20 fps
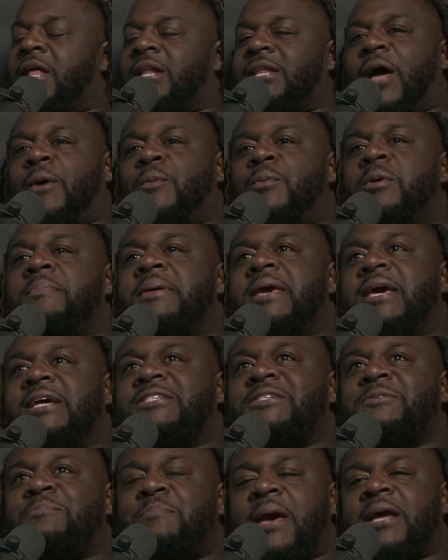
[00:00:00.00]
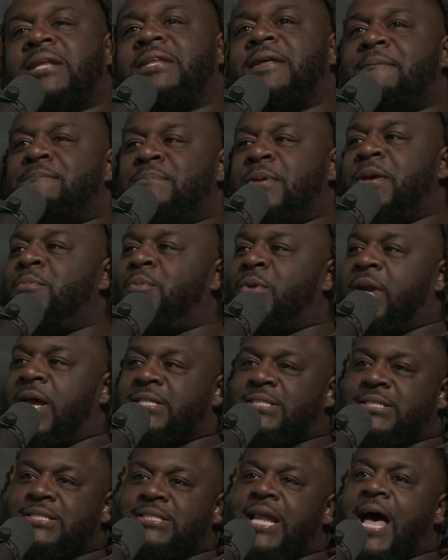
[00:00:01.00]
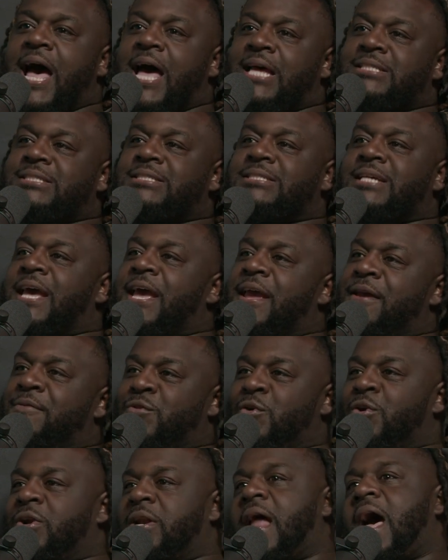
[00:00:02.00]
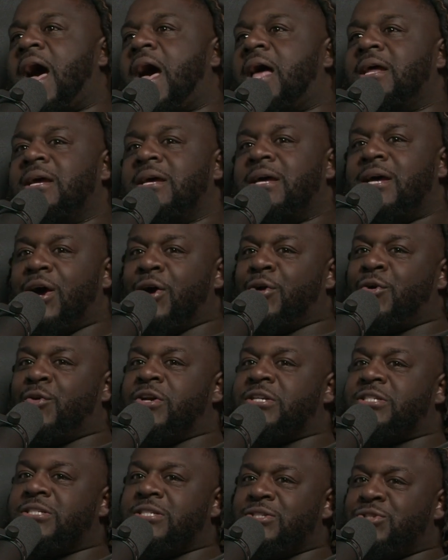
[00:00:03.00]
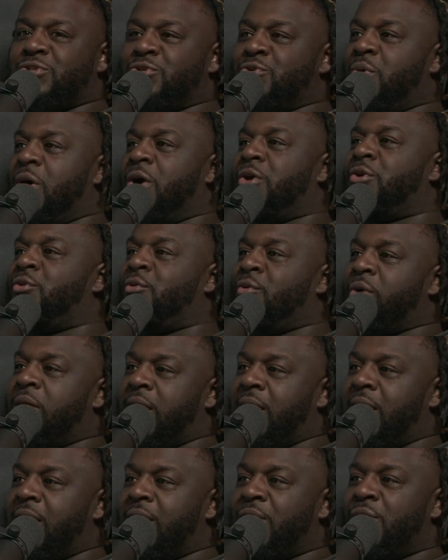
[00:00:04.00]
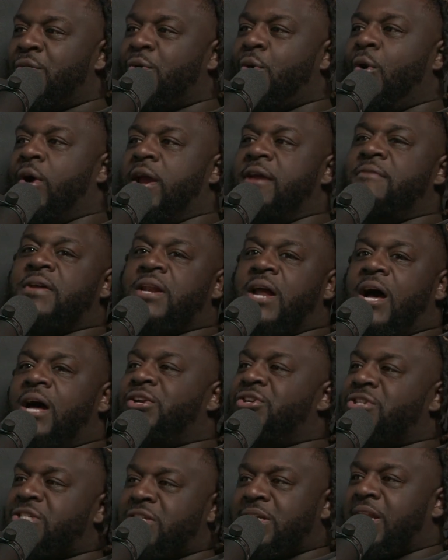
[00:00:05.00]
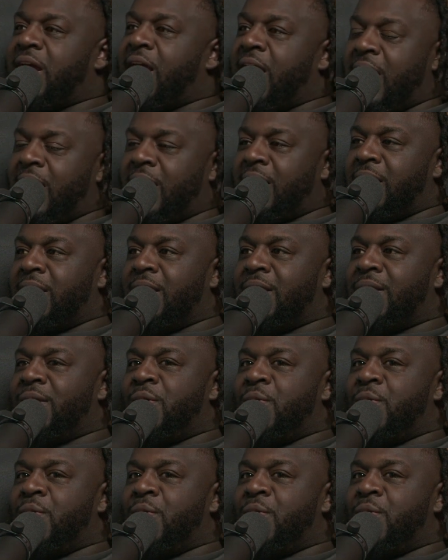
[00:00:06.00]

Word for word: Like, we be expecting people that's not saved or not a Christian to agree or even understand